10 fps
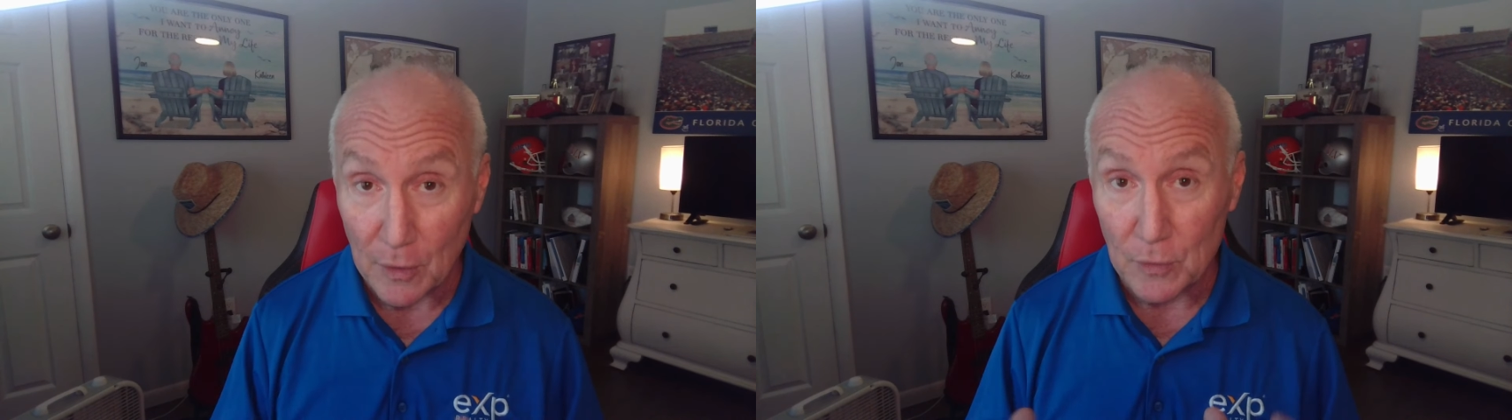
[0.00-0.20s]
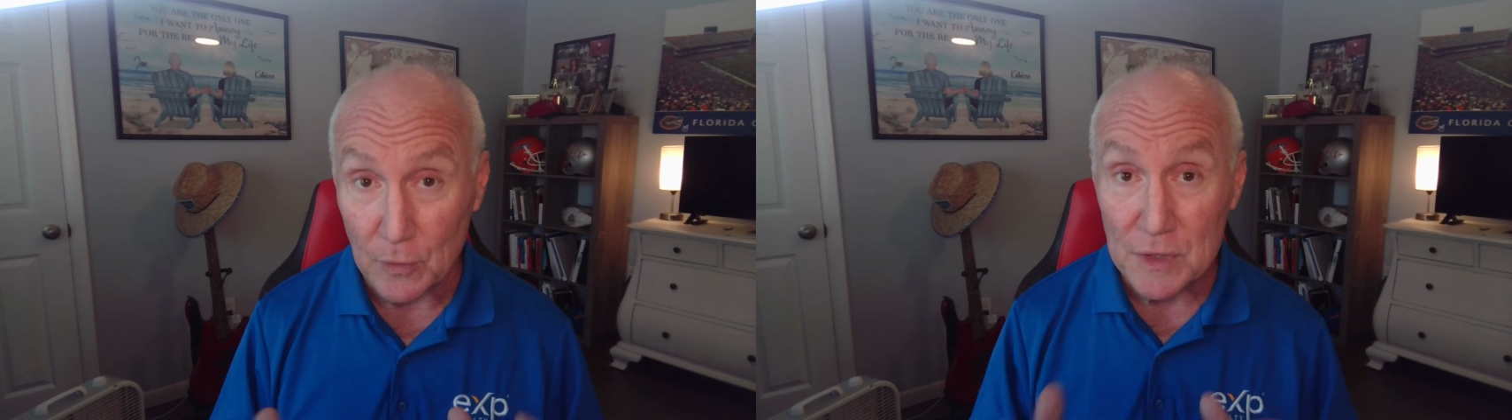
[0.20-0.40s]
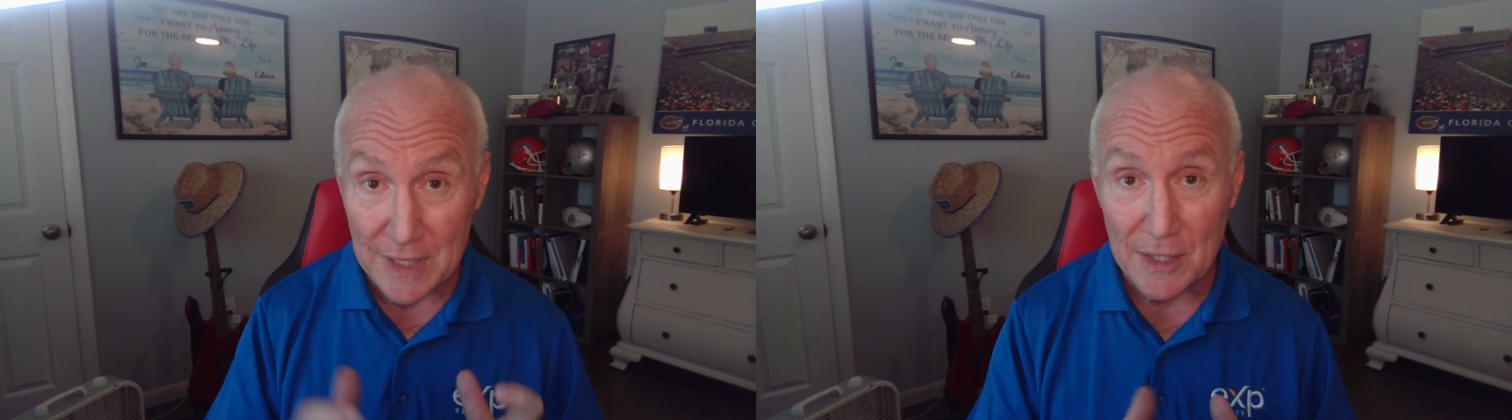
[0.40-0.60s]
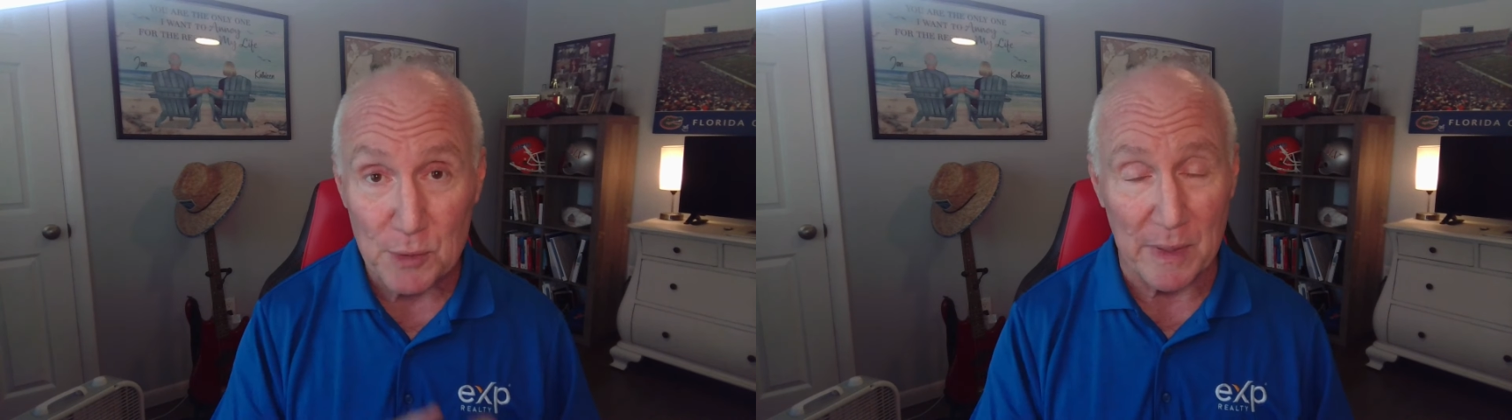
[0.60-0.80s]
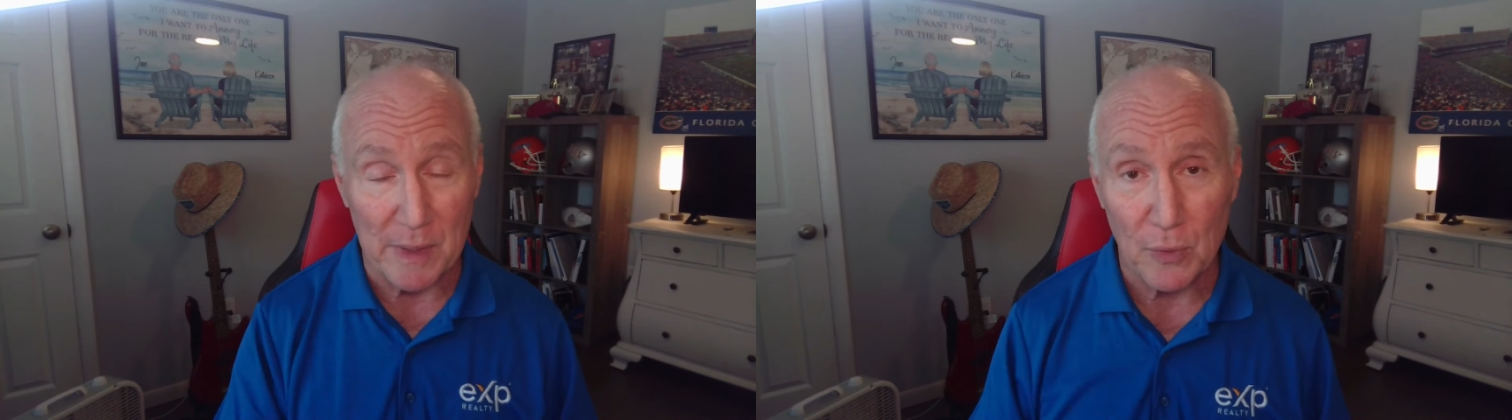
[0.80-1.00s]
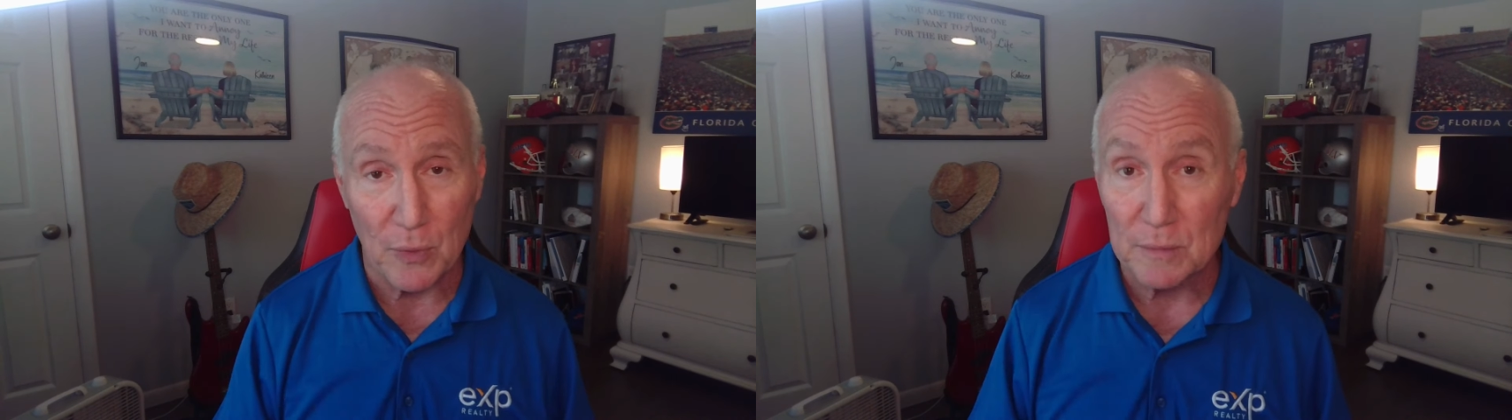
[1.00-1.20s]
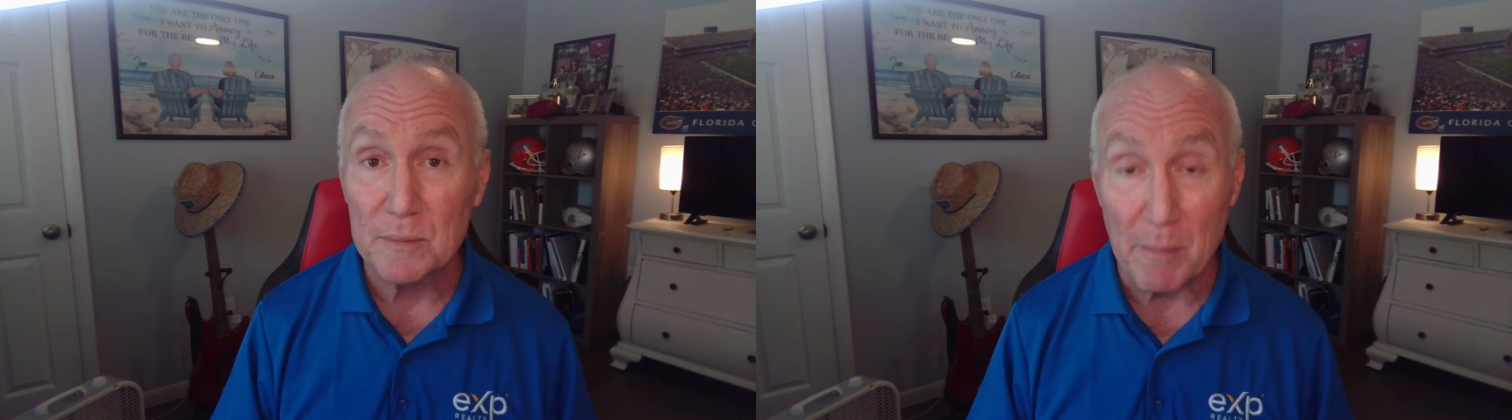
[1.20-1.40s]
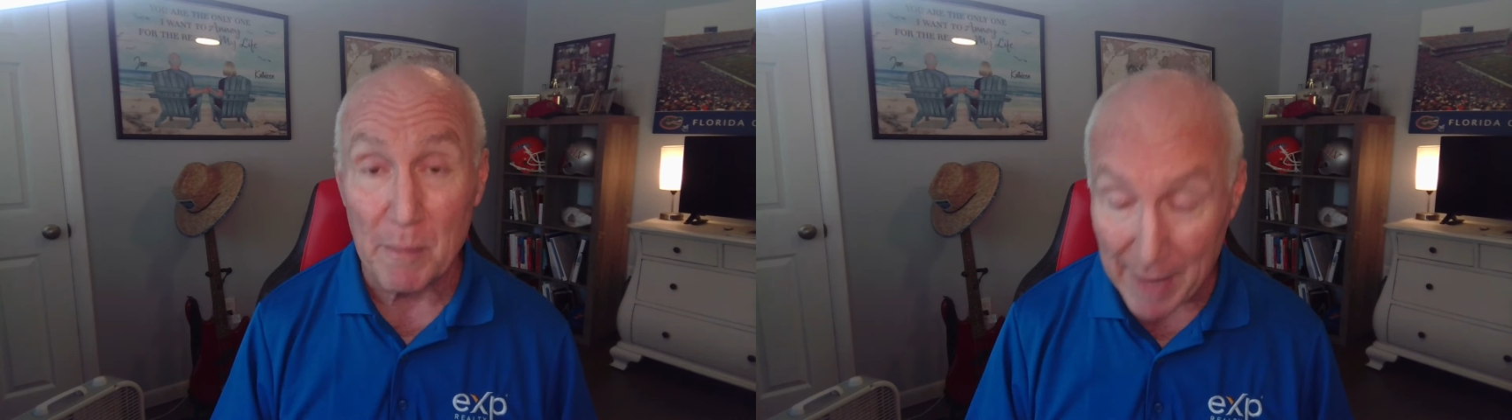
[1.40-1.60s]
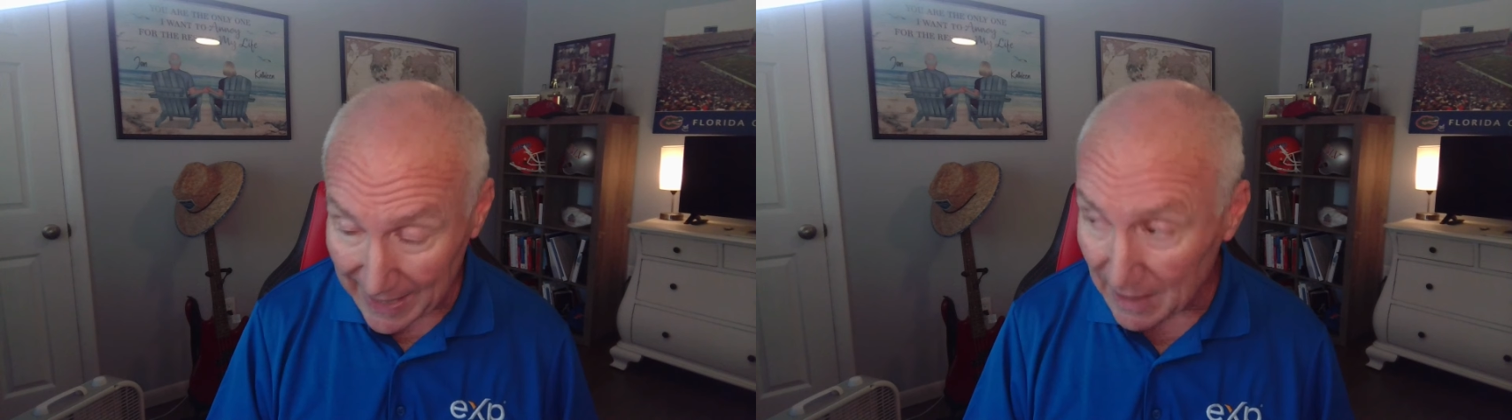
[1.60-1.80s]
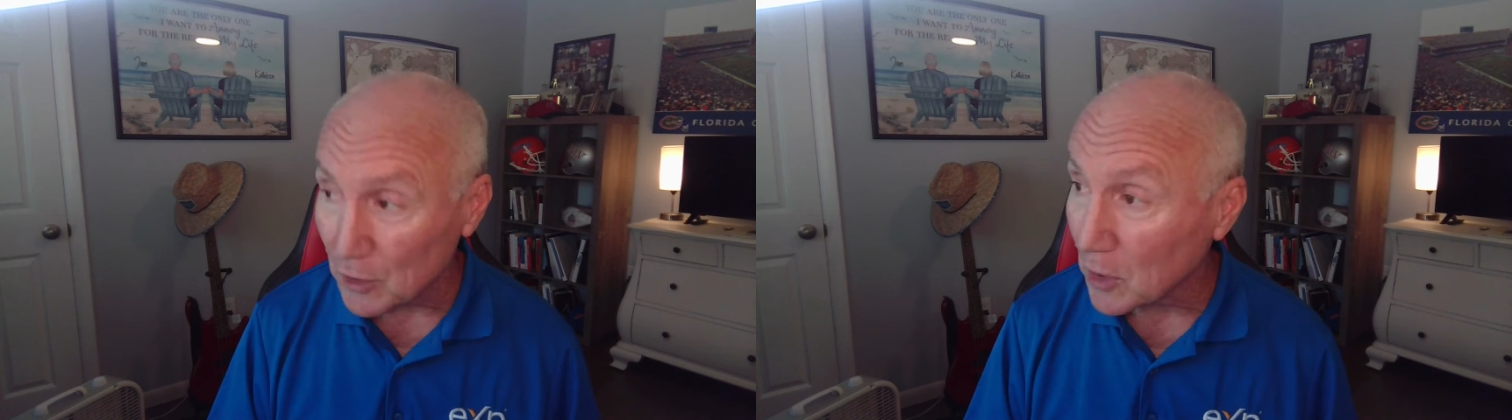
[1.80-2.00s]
Those salespeople make